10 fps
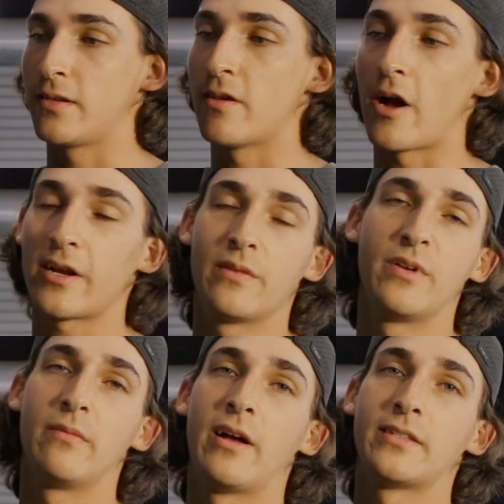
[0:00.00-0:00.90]
not gonna
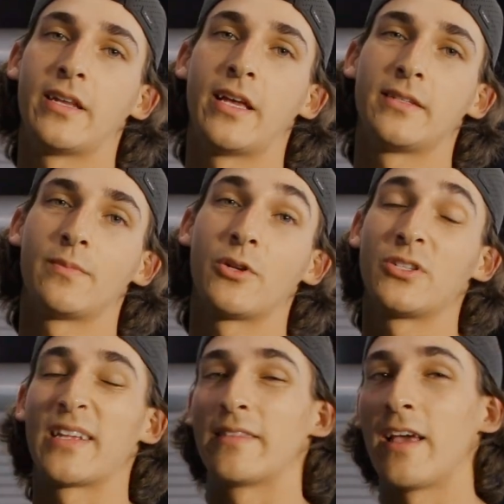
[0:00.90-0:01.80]
minimize that haze as much
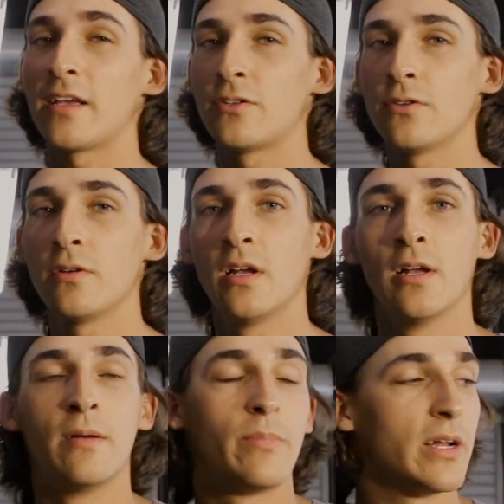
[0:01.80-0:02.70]
as I'd like to,
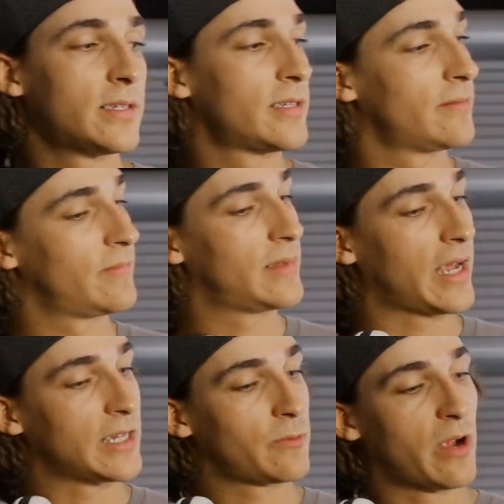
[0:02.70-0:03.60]
but
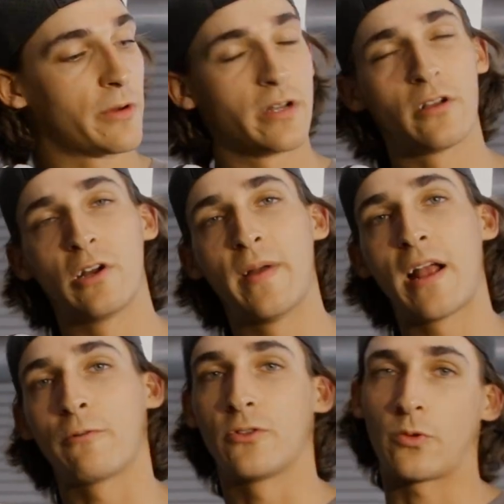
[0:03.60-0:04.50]
that is why we're gonna go
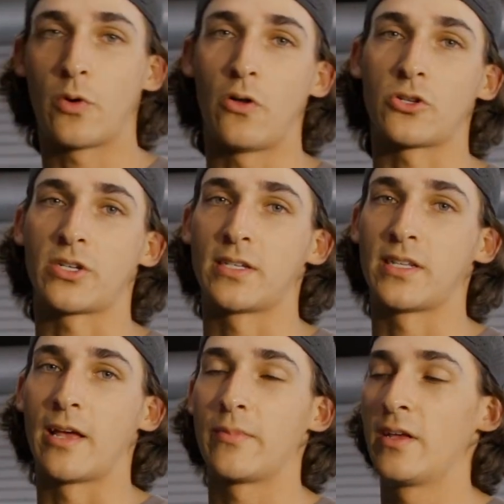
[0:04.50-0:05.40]
back with our polishing
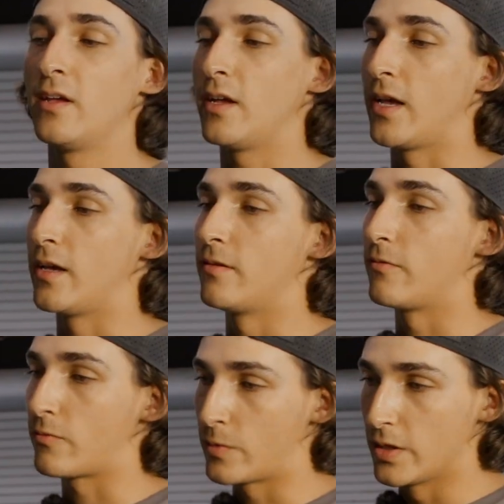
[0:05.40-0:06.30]
step and
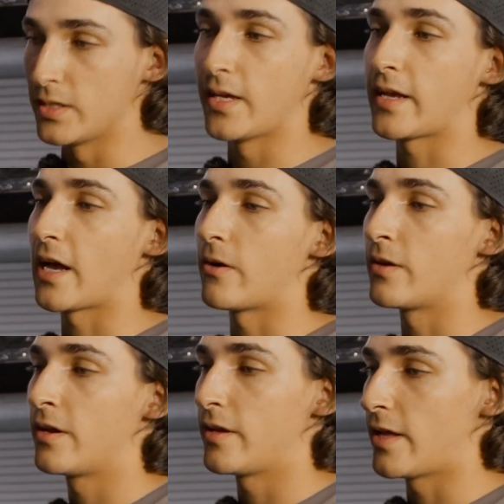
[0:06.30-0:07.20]
really take out
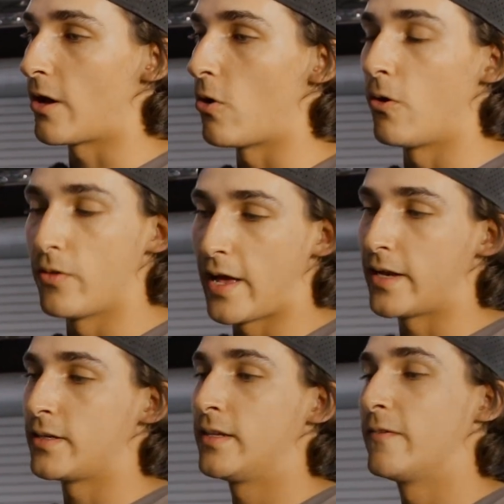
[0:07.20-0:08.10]
all
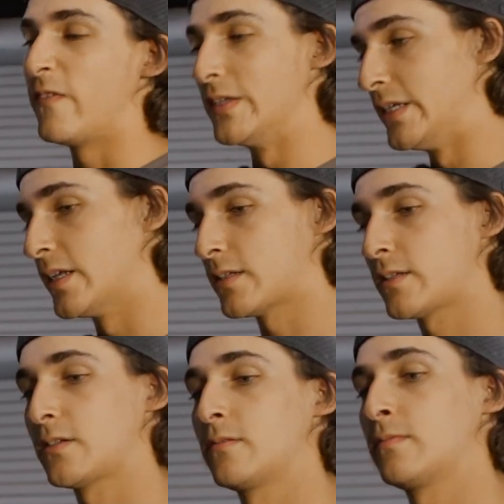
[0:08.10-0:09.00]
that
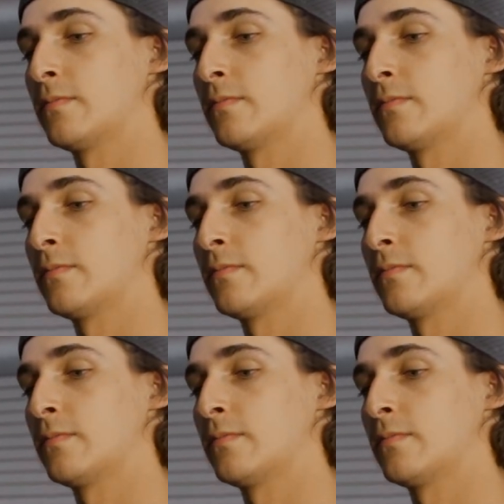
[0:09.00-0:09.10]
fuzziness.